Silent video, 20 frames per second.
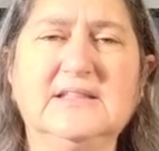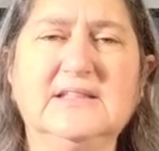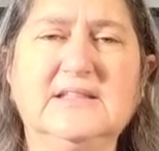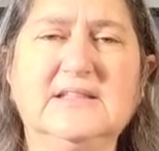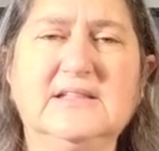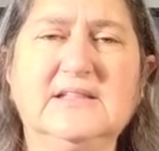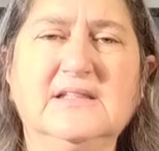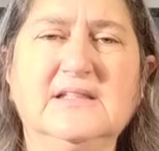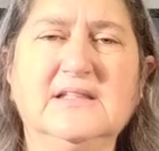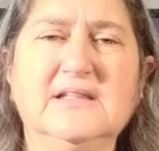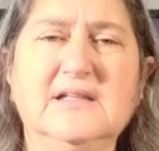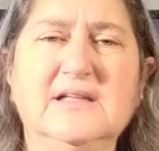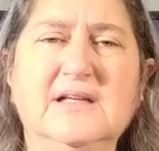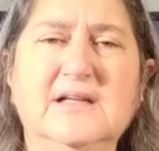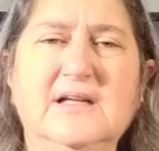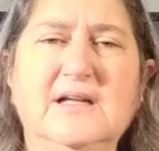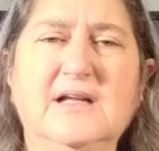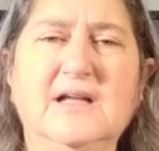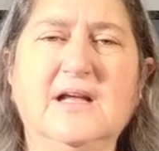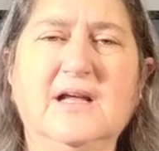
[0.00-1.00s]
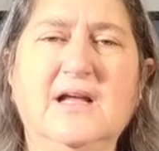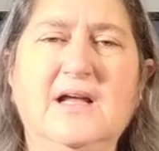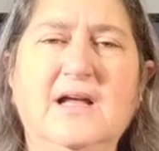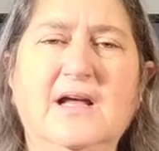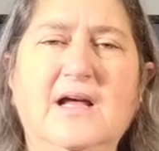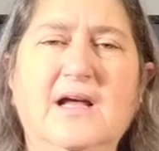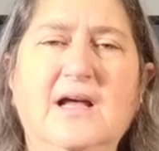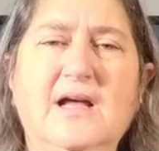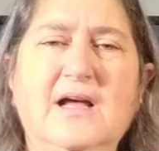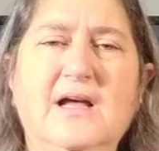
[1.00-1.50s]

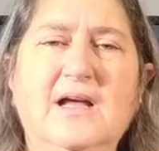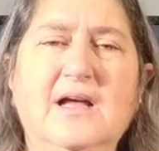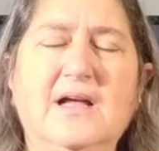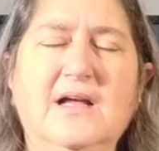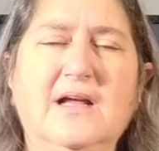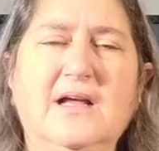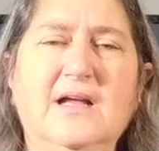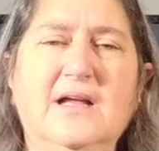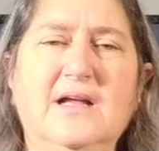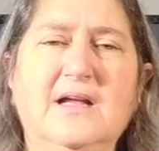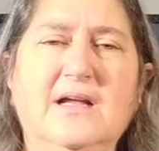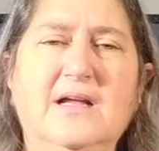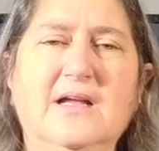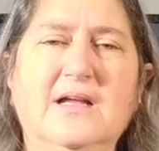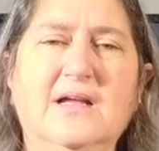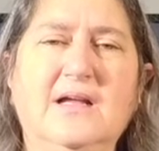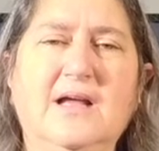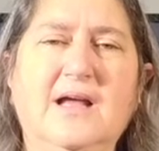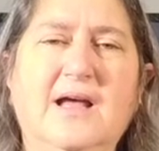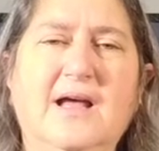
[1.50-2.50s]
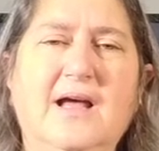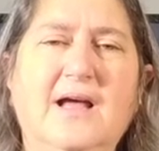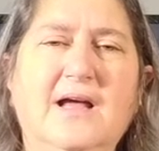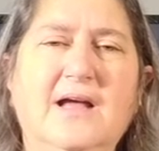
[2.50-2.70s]
No one is speaking in this clip.